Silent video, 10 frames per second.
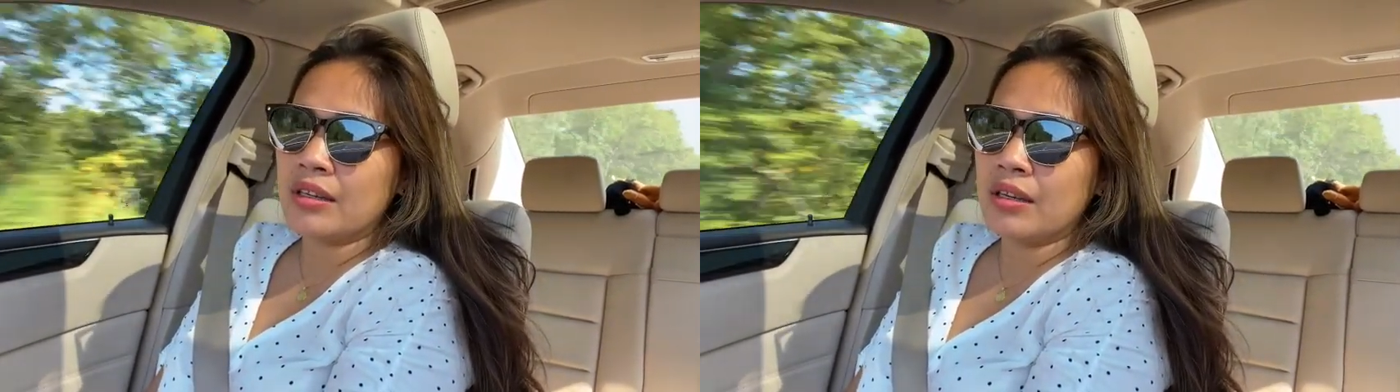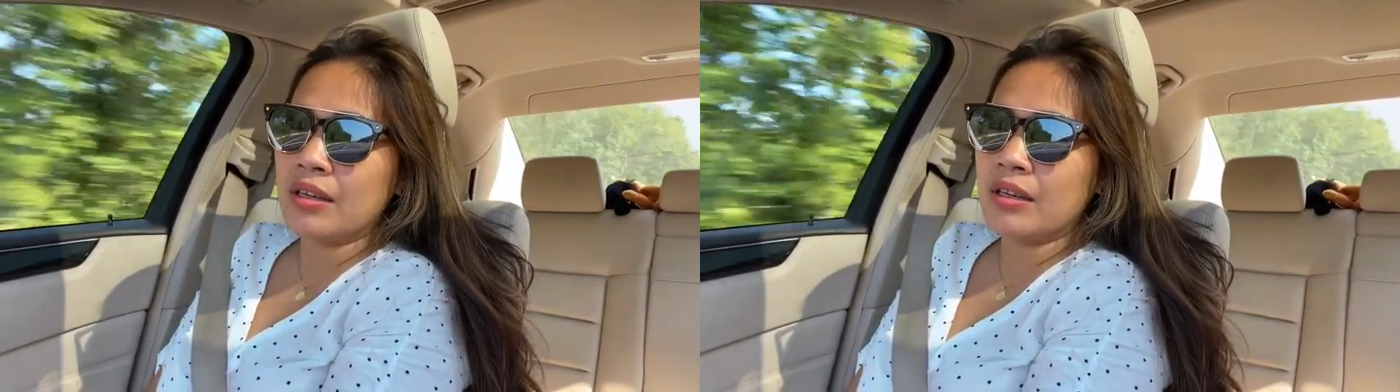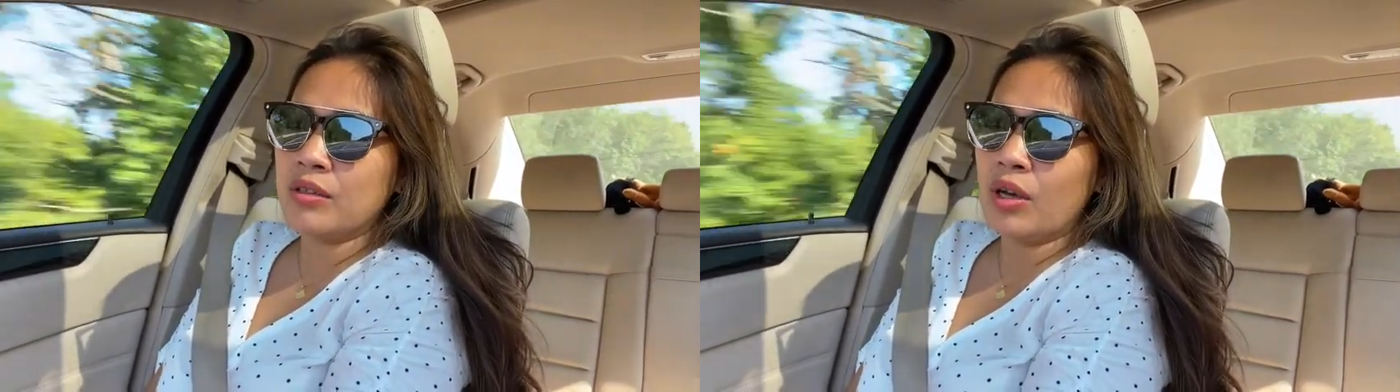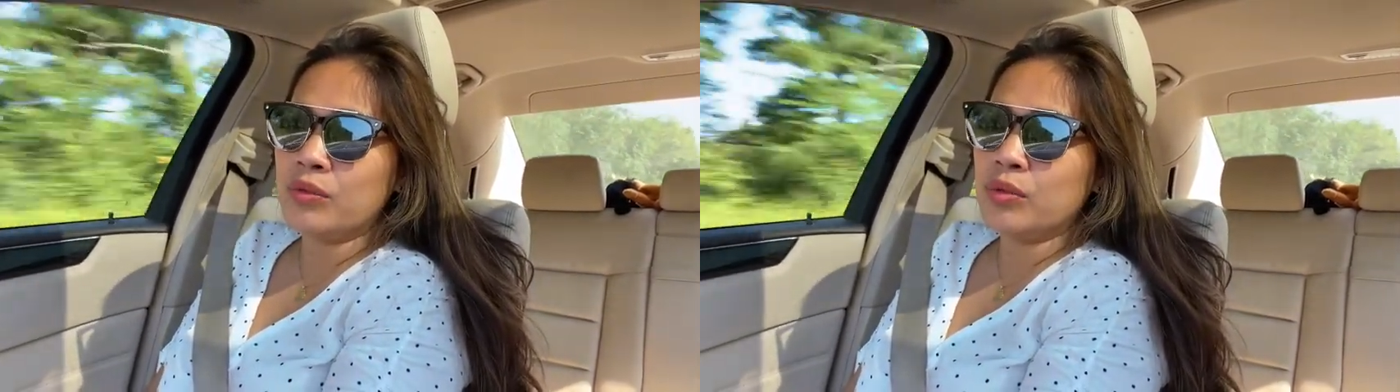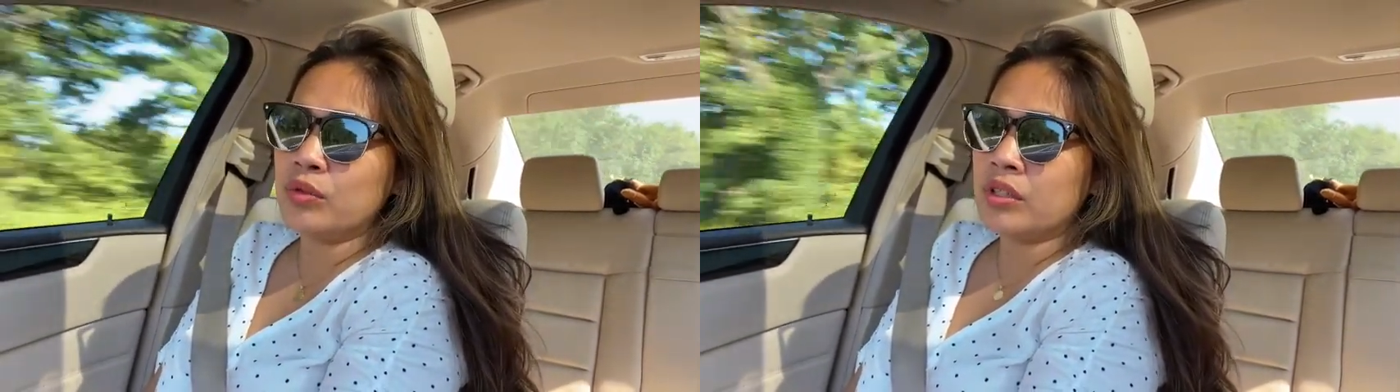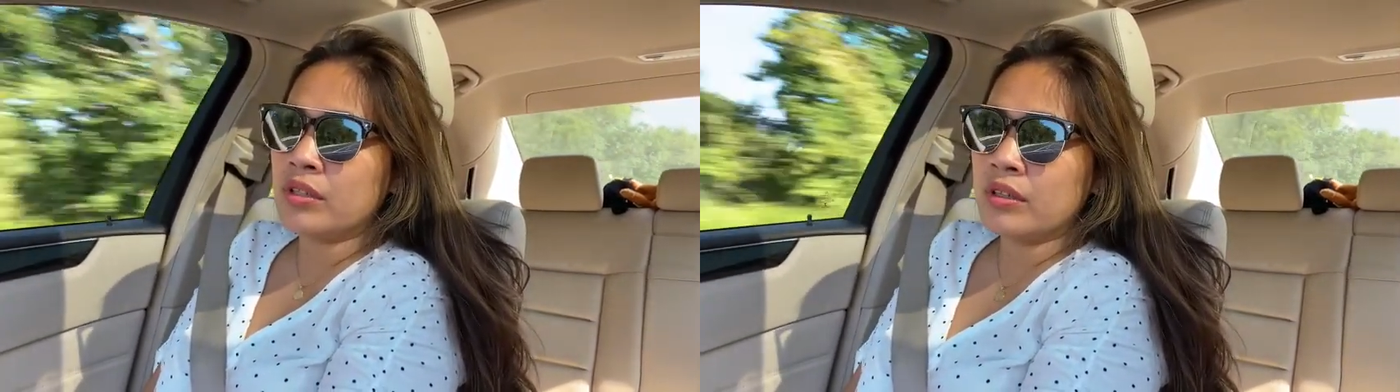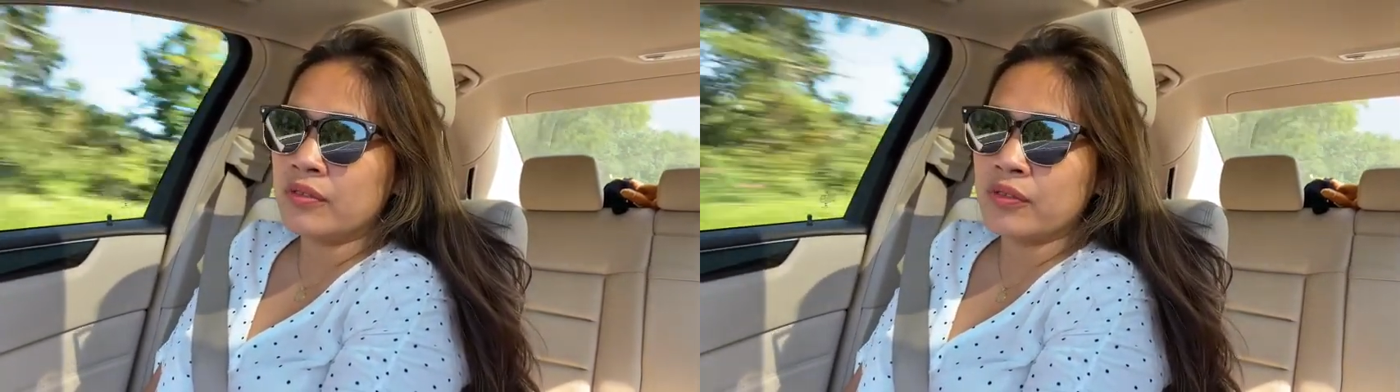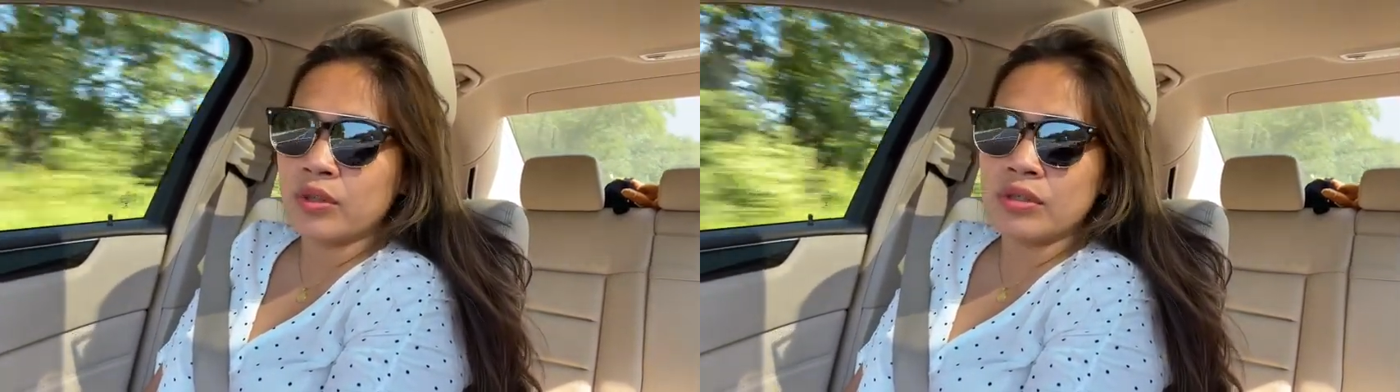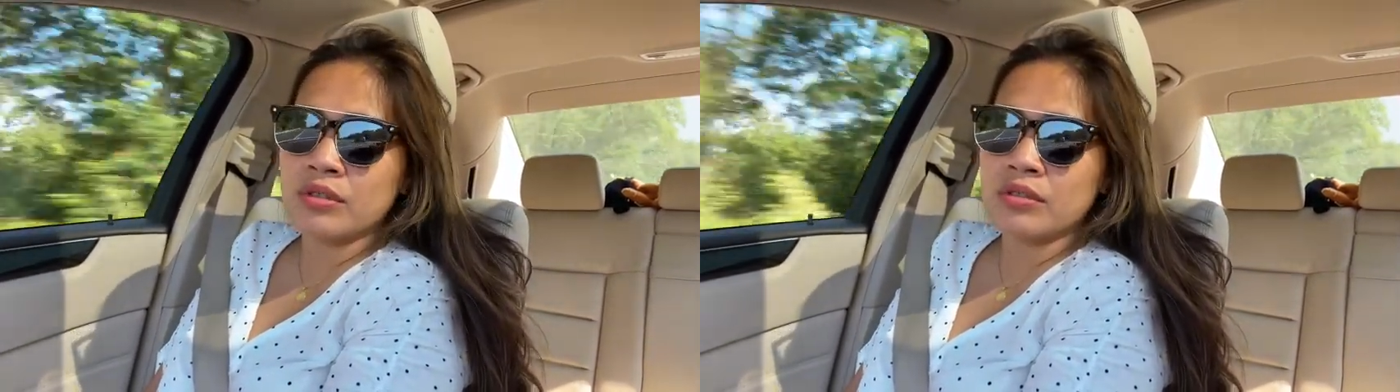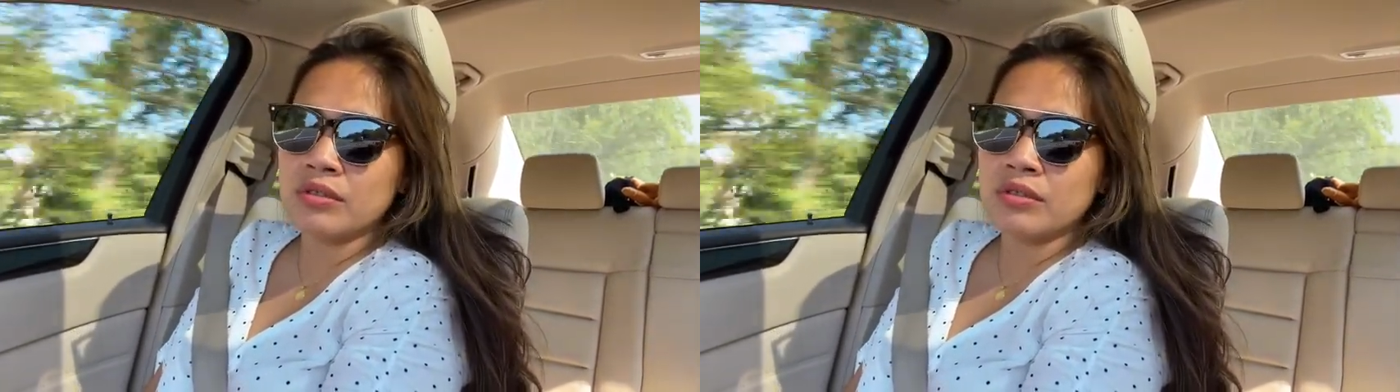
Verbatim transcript: you have to know the girl first.